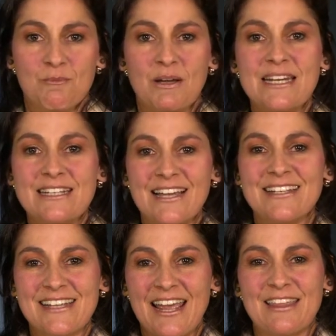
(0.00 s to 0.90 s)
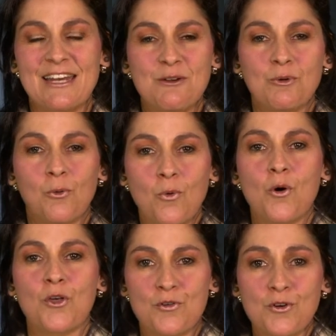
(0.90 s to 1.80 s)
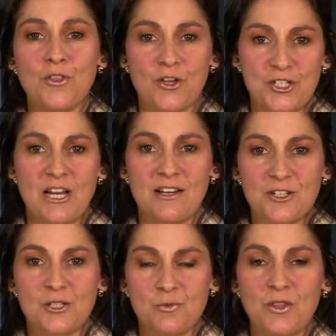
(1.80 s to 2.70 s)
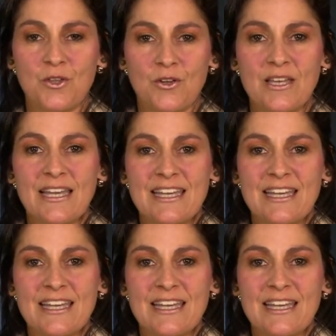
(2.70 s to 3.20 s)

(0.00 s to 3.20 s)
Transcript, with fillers: But he does say that he will walk through those challenges with you.